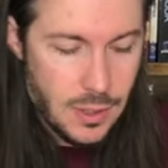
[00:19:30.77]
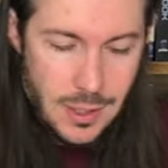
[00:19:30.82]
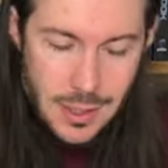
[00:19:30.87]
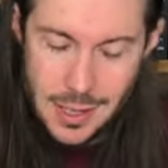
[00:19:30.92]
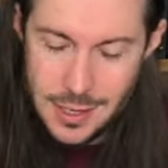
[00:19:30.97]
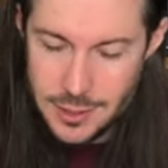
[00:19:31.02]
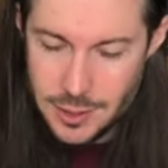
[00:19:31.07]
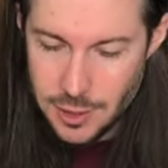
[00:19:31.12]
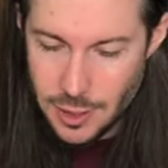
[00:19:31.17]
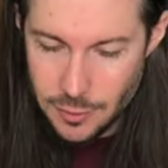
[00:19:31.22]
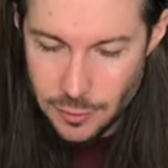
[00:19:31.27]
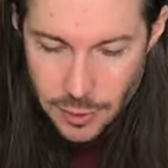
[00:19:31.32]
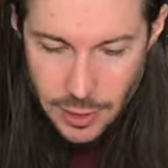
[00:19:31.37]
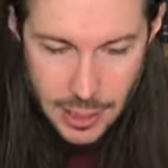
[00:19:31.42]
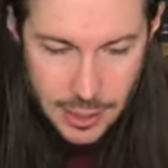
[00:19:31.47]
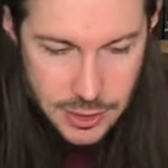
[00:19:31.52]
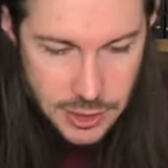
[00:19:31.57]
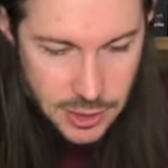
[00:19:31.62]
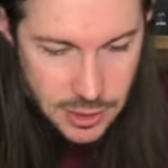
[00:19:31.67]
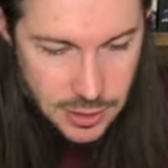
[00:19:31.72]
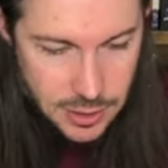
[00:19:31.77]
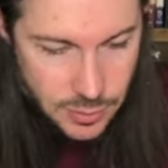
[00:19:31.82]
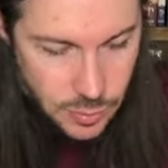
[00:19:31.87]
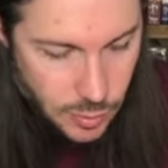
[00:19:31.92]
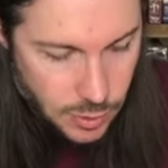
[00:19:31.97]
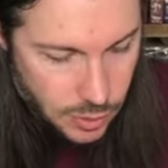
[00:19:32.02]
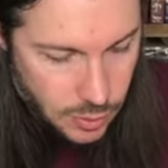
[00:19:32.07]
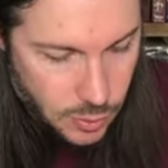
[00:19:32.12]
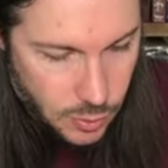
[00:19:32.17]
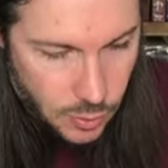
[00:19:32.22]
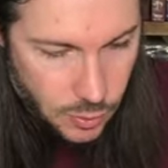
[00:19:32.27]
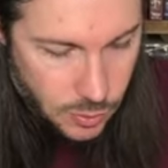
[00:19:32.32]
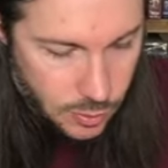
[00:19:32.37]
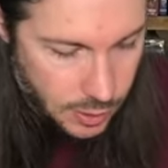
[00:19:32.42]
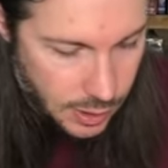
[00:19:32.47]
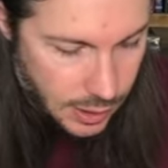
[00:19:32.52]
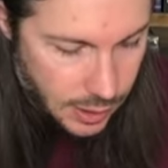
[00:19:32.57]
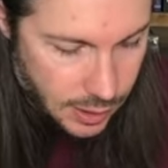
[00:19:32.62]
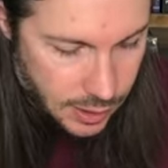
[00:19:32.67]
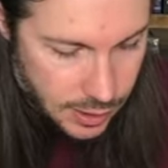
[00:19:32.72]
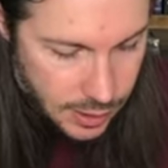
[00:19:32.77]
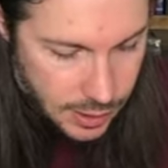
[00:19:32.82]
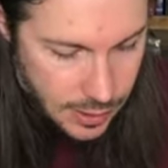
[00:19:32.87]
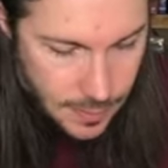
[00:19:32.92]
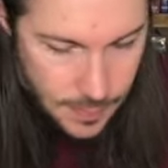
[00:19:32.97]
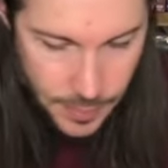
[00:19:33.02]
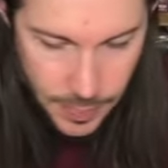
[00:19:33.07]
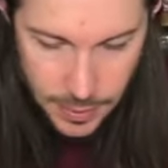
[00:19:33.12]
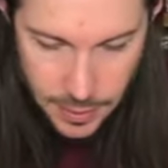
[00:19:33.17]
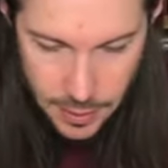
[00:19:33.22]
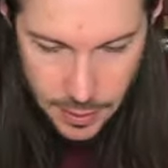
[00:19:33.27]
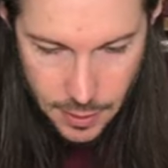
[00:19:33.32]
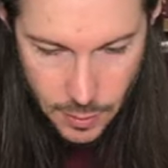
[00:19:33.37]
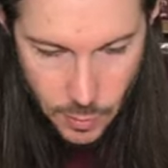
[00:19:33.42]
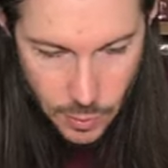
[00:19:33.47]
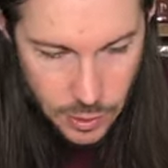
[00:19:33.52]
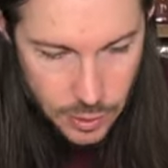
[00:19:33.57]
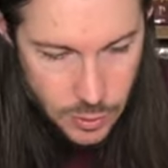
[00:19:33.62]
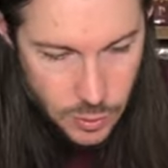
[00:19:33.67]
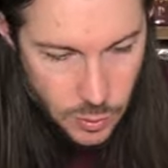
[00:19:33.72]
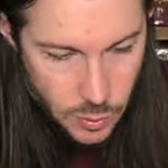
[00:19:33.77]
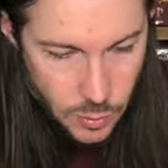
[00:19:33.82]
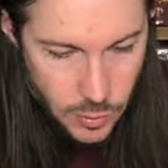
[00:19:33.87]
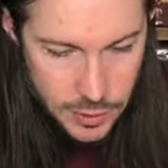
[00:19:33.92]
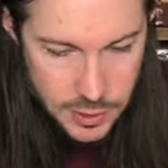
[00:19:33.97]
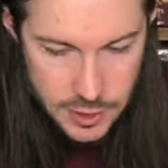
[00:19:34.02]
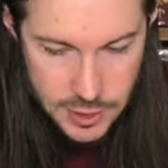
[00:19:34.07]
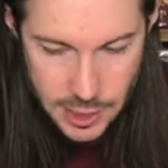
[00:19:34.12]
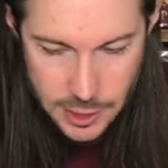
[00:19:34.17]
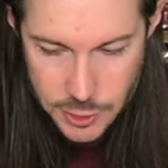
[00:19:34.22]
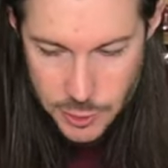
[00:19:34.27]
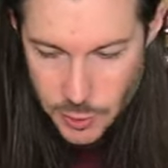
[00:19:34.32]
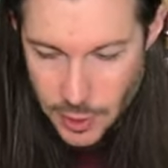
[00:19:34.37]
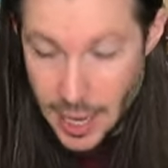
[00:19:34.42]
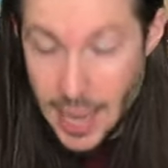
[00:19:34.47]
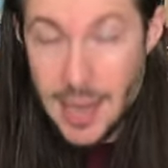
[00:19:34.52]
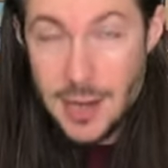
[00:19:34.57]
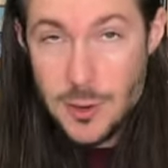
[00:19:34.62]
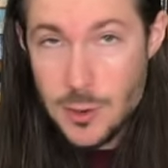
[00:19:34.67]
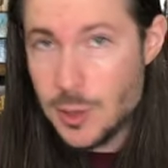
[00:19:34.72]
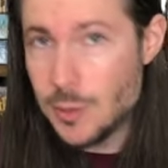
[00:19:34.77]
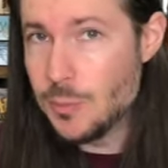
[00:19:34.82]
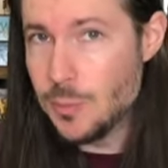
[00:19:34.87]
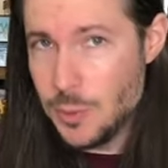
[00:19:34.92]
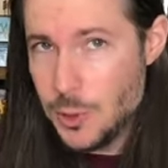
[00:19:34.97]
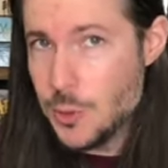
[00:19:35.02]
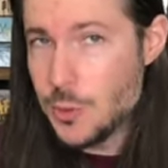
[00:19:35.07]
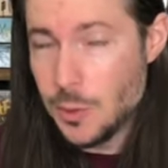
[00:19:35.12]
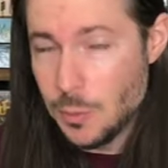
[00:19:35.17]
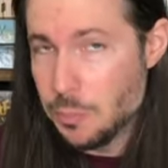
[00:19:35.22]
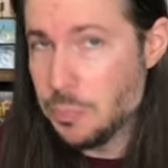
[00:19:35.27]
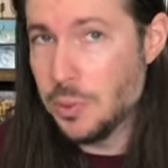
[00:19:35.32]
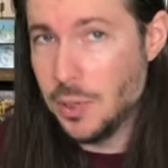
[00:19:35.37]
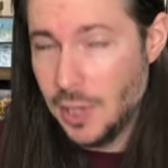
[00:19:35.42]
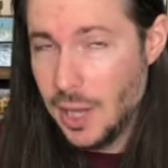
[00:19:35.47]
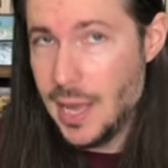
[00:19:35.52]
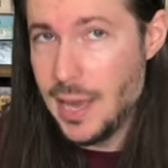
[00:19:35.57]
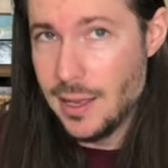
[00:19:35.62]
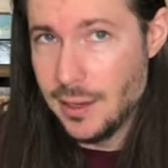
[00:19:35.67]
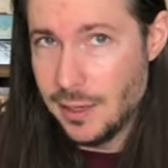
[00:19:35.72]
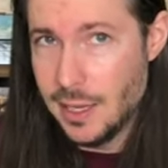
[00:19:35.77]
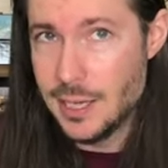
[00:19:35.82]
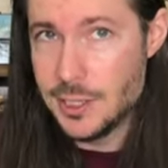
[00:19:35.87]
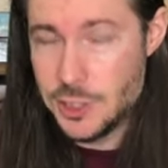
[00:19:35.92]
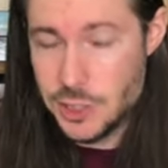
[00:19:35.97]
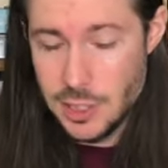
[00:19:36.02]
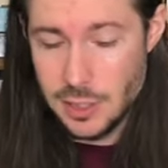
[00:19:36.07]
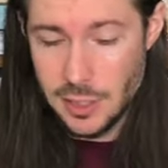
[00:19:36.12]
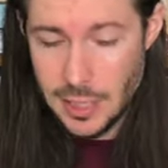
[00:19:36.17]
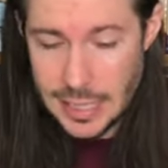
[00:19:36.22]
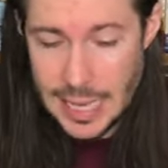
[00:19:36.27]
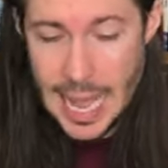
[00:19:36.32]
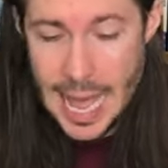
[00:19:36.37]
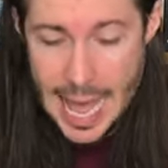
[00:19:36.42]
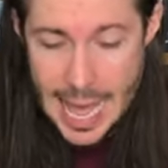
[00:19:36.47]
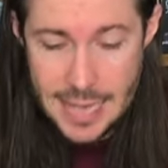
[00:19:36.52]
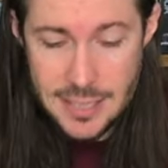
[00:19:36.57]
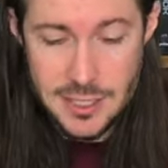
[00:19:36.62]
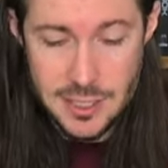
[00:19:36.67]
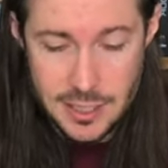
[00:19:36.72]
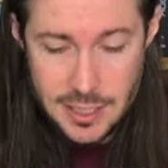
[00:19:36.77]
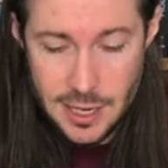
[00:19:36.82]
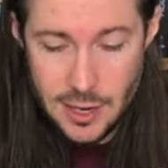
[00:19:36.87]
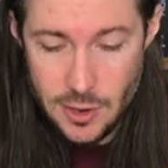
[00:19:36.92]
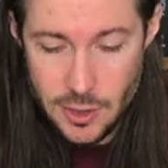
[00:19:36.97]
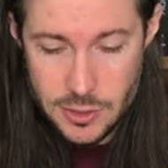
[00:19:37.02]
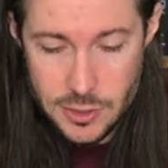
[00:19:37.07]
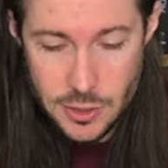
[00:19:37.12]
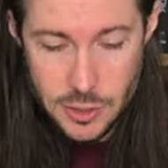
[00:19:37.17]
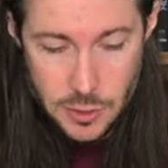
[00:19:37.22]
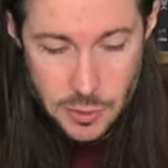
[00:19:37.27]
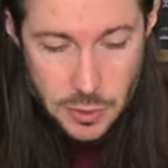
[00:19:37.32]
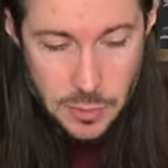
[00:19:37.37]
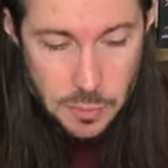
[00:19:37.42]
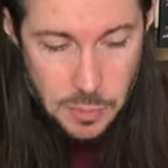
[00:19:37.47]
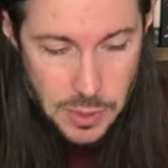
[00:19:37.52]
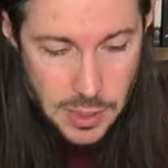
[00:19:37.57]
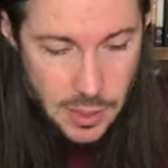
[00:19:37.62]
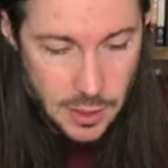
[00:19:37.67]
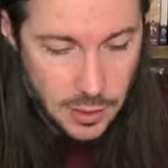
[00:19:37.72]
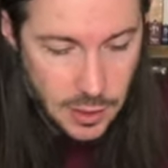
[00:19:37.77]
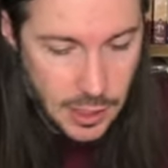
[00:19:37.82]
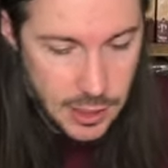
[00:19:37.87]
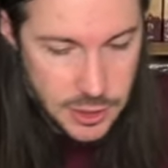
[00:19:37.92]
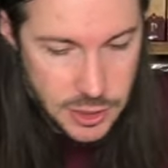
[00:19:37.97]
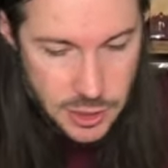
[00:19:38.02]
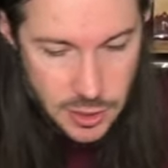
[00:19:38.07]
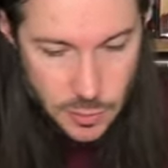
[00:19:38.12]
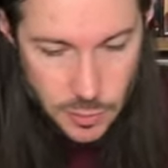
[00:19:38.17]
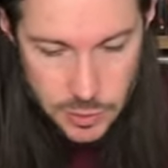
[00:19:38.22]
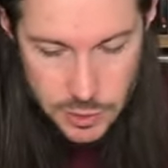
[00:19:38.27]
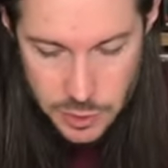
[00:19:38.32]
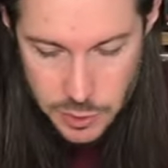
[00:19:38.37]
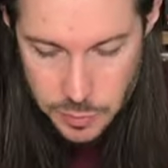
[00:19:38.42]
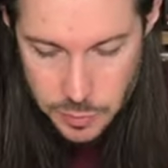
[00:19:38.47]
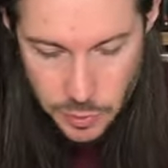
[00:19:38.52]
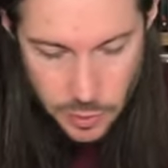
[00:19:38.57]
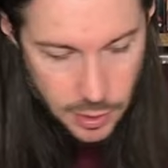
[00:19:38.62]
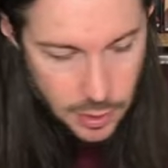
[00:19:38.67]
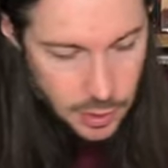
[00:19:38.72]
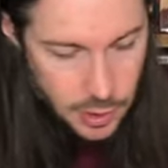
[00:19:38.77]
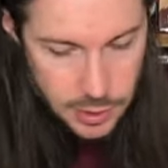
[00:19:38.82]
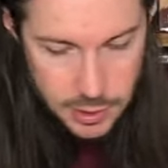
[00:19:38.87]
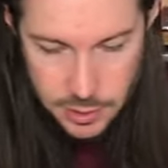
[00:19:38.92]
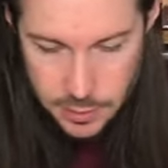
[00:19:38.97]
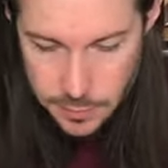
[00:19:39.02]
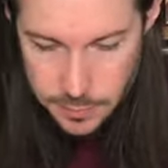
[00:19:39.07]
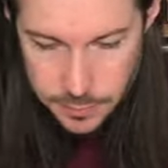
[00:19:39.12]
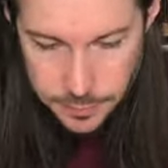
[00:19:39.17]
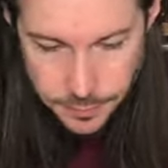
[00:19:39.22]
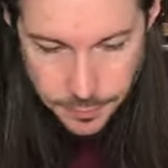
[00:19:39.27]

I just love leshies. What a cool, uh, what a cool ancestry. And you can you can play a leshy like as a character. You can be a leshy, which is pretty awesome.